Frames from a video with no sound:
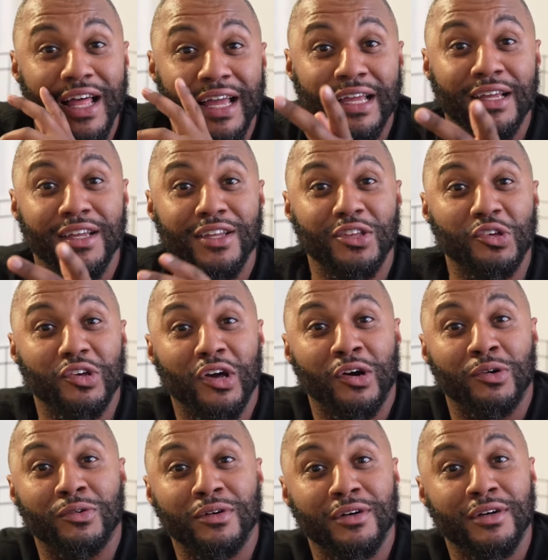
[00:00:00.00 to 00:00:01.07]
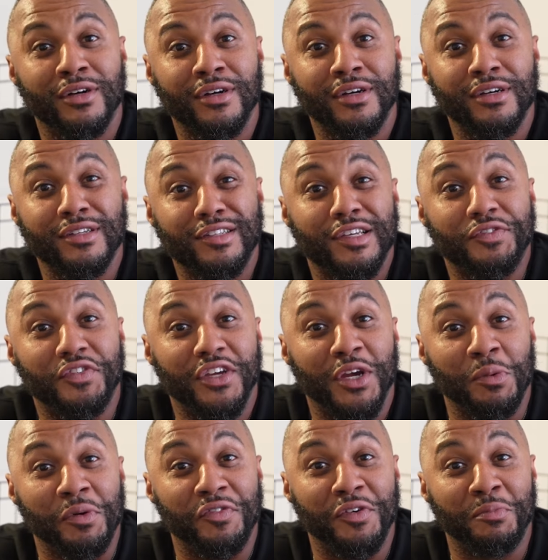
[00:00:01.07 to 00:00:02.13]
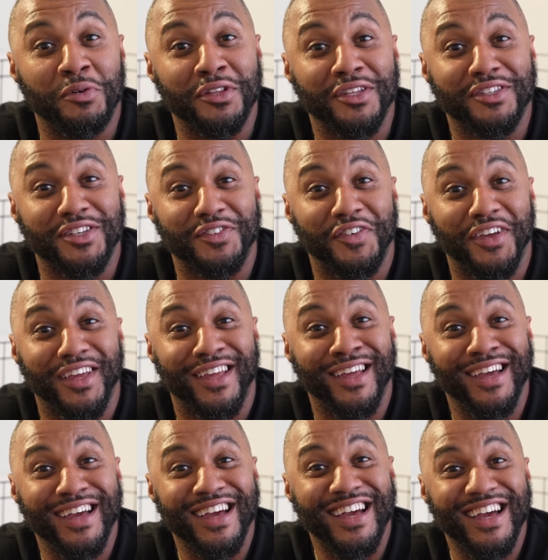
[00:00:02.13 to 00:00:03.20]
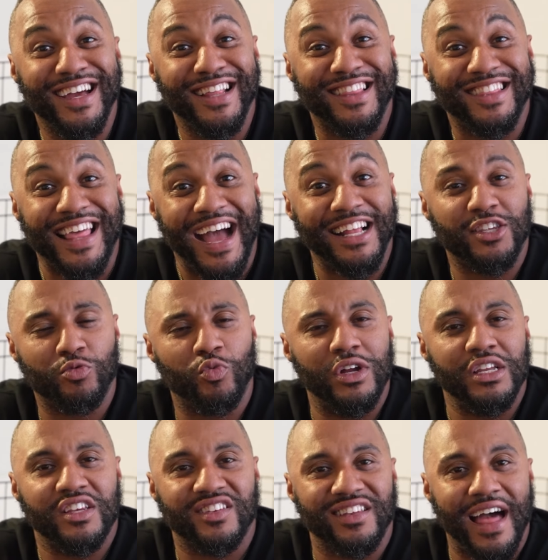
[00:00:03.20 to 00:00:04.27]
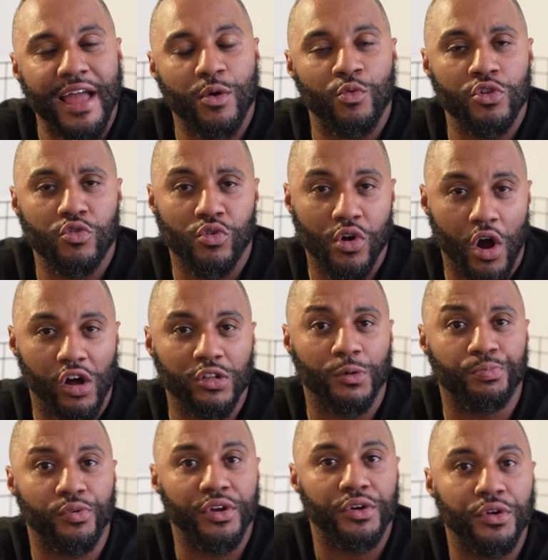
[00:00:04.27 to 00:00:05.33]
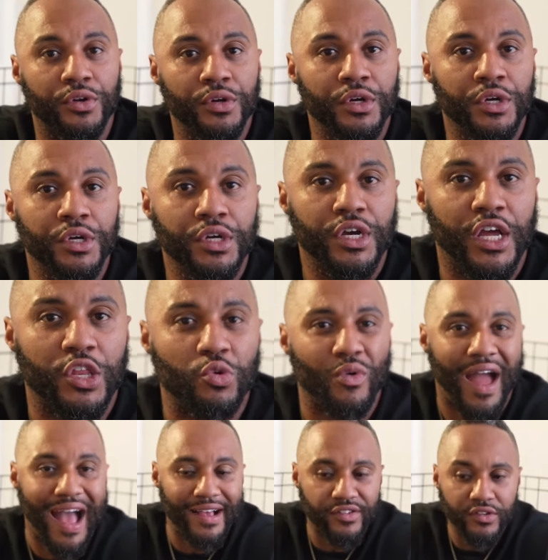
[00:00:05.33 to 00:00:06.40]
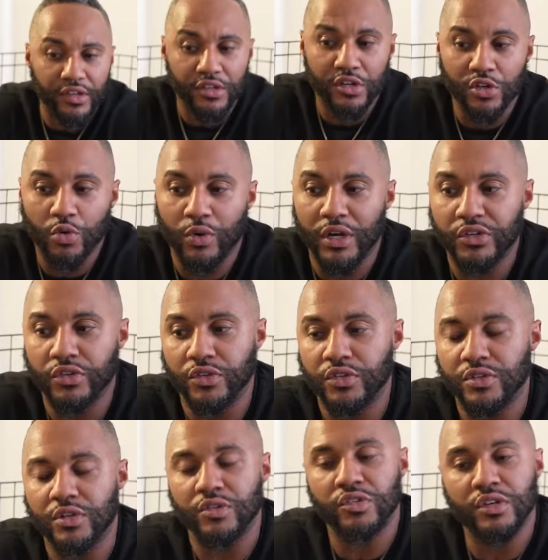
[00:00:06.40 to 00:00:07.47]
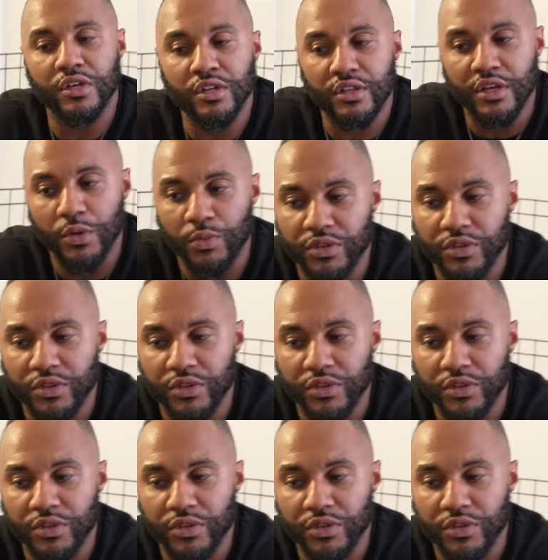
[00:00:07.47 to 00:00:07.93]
Like, you go, Tifa here with Bully TV. That's what it's like when you call a breeder and you're asking good questions and they're sitting there